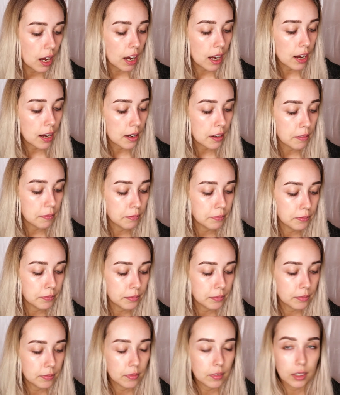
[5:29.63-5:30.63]

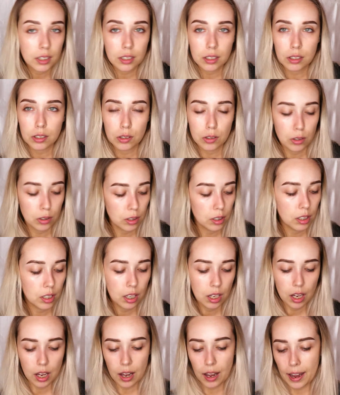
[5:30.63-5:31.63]

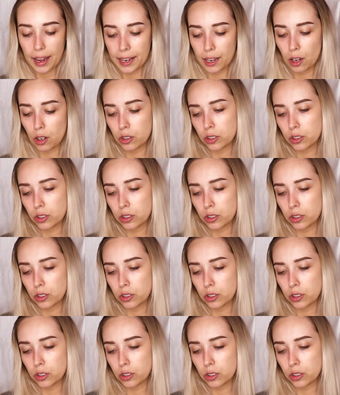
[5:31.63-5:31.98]
I